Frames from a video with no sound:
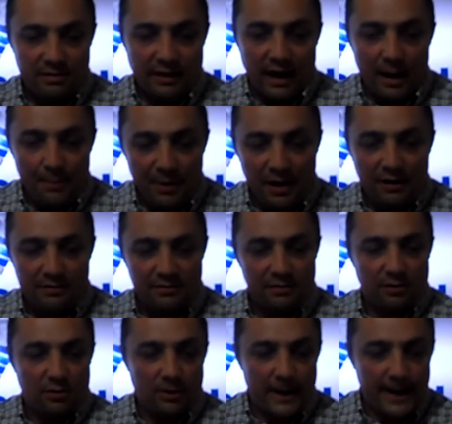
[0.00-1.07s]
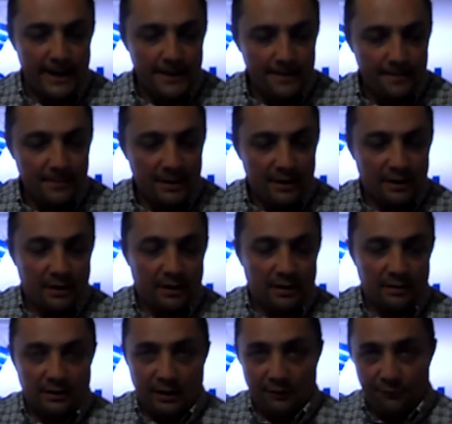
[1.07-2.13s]
scalability, right?
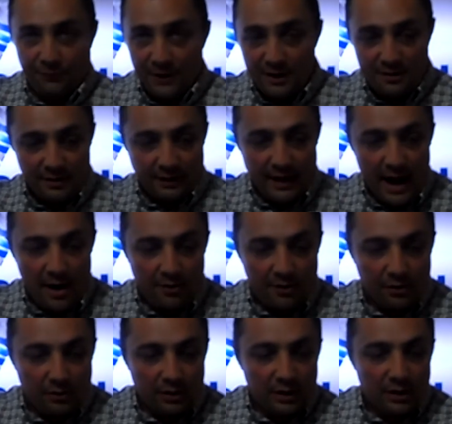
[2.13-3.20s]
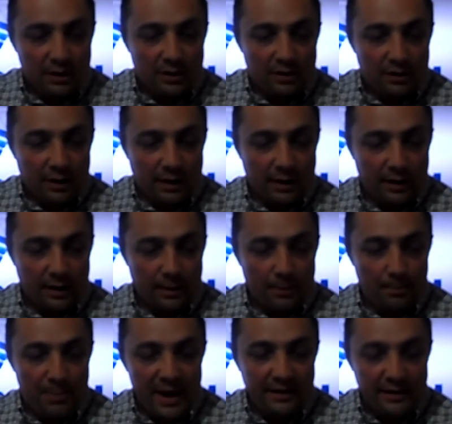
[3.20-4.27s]
The first scenario,
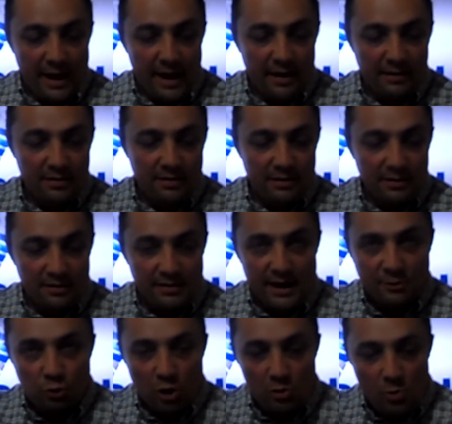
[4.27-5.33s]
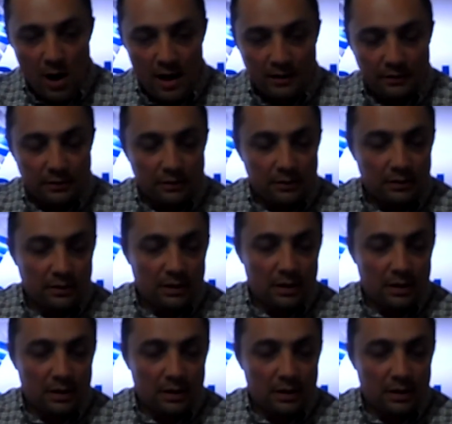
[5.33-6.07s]
band X, sector 1.